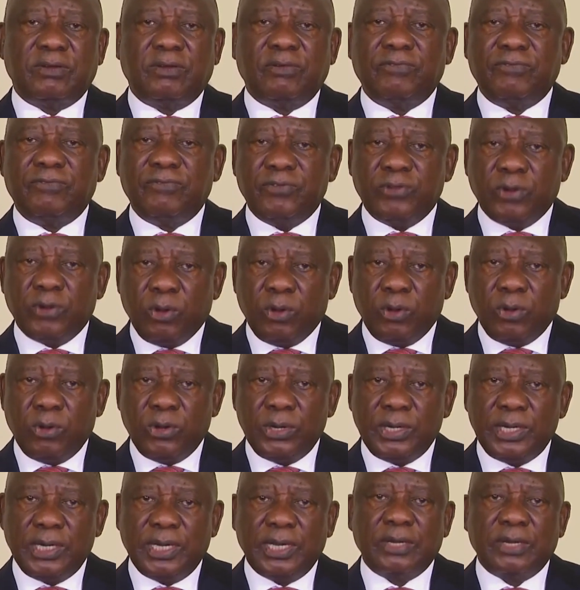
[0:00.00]
of
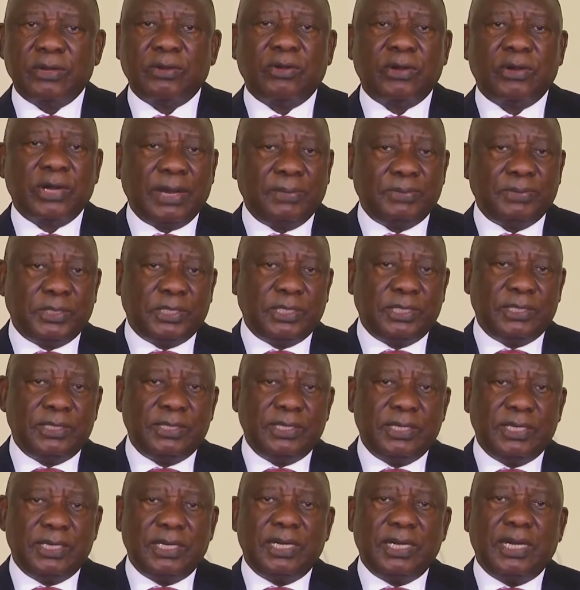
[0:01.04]
fraud and
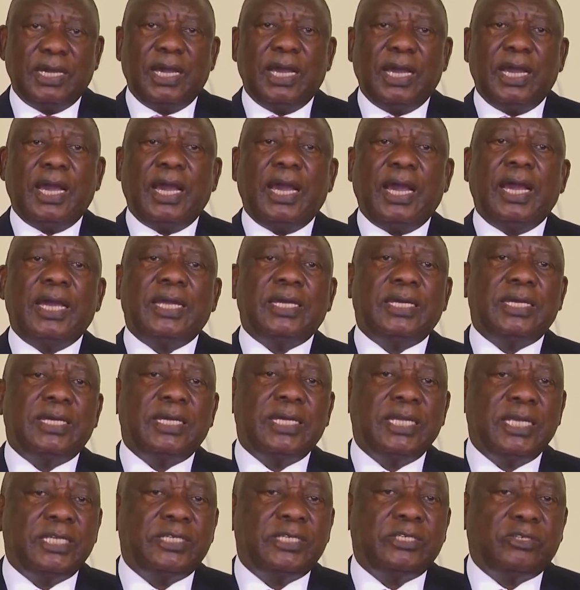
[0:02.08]
corruption and
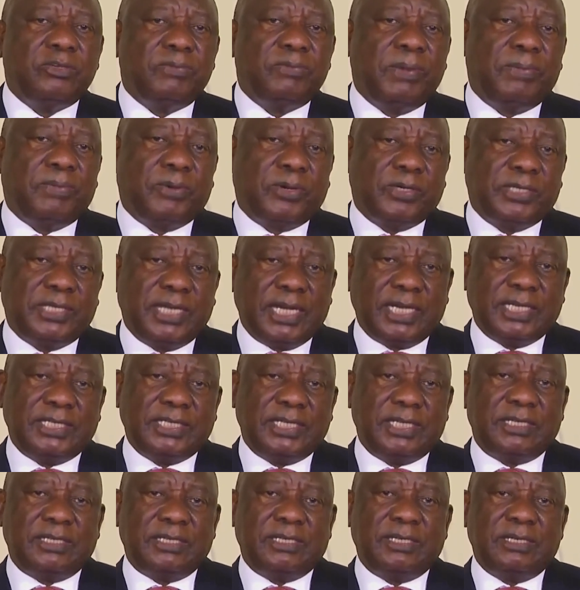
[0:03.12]
need to be
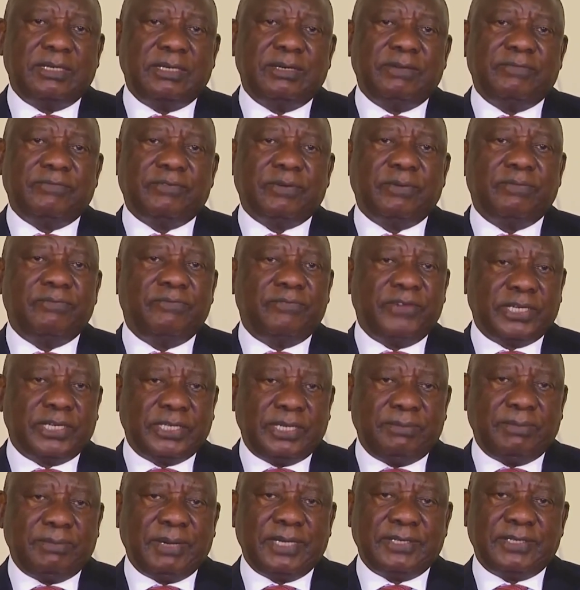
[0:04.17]
protected from
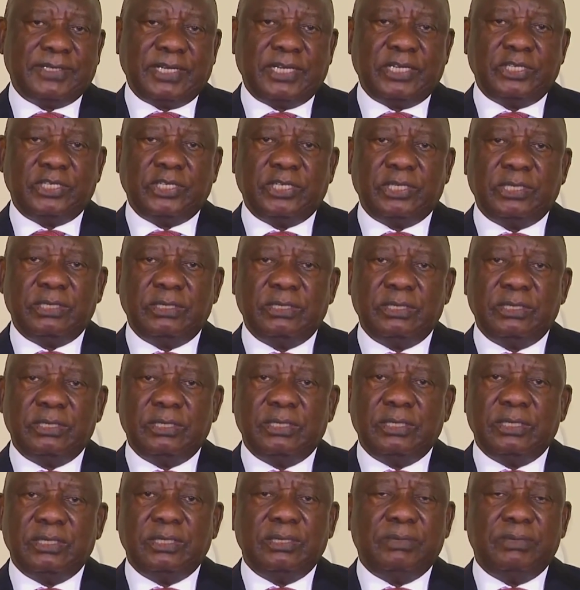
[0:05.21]
victimization
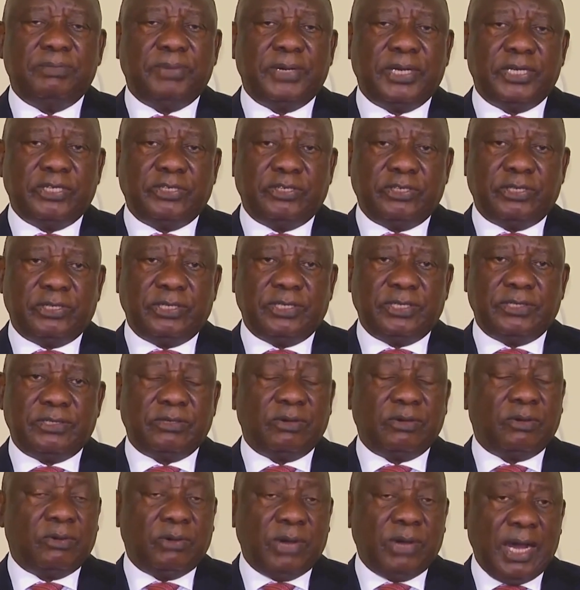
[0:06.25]

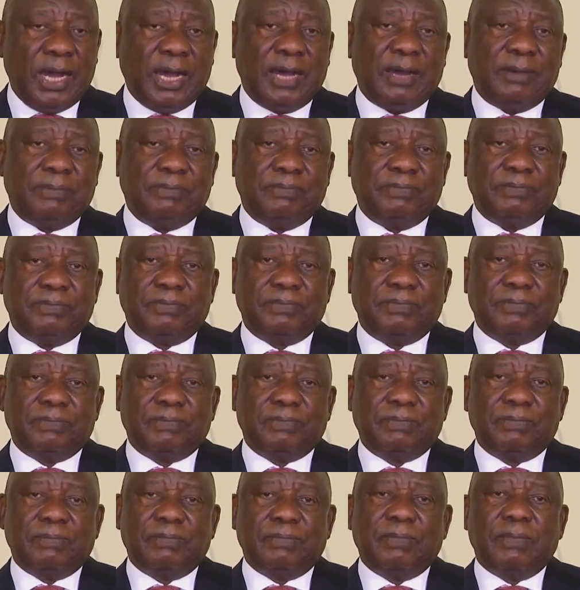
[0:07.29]
prejudice, or harm.
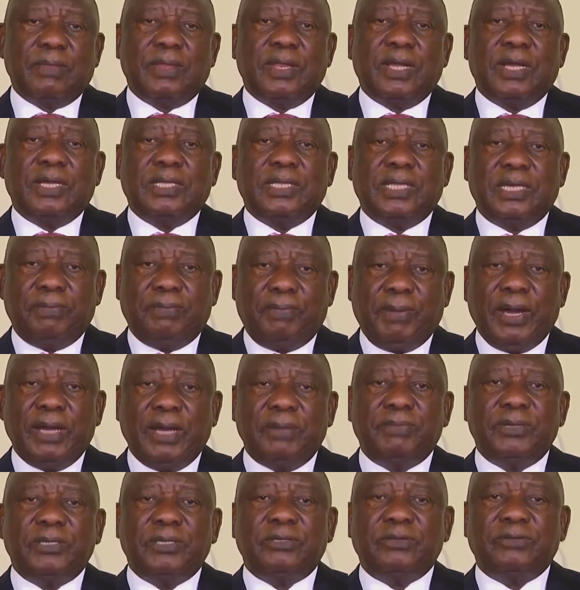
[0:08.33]
The
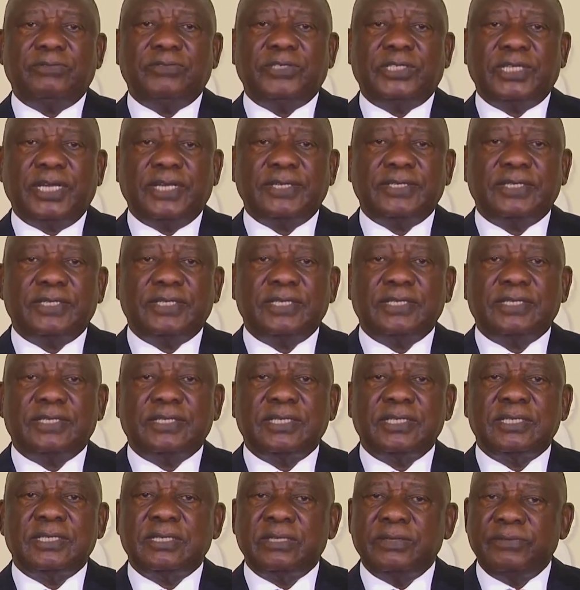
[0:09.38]
Department of
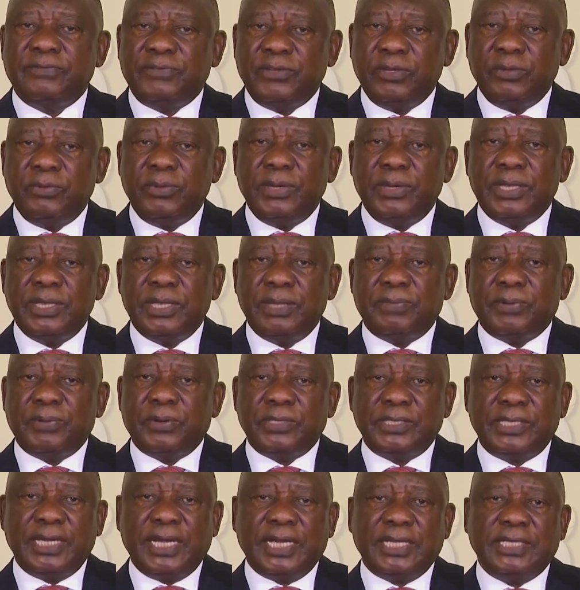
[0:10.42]
Justice is reviewing the
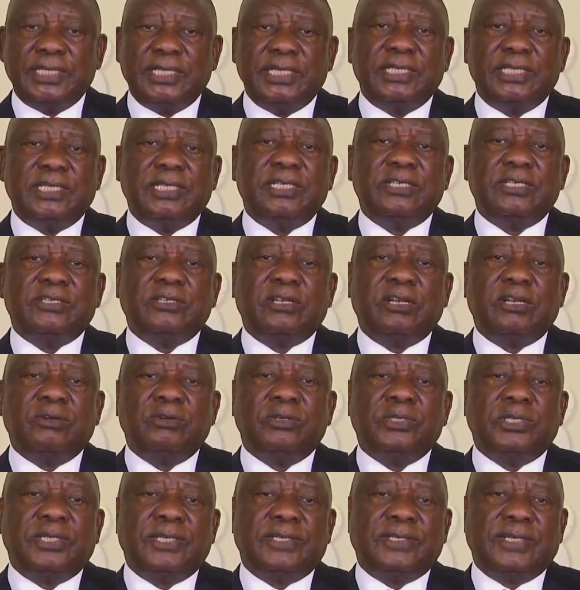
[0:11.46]
Protected
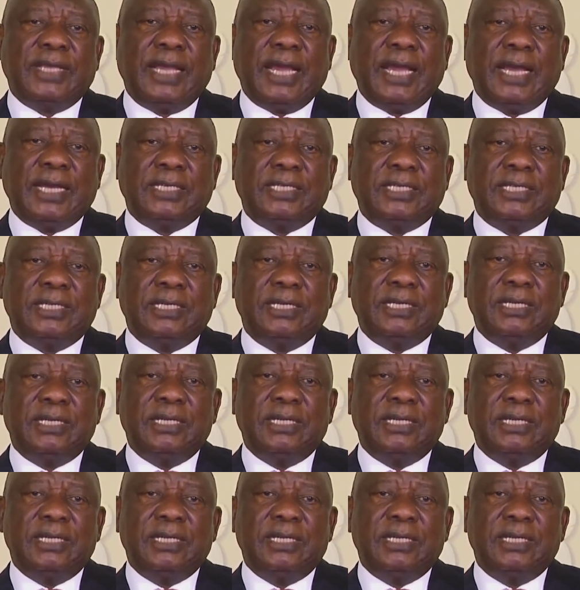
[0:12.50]
Disclosures Act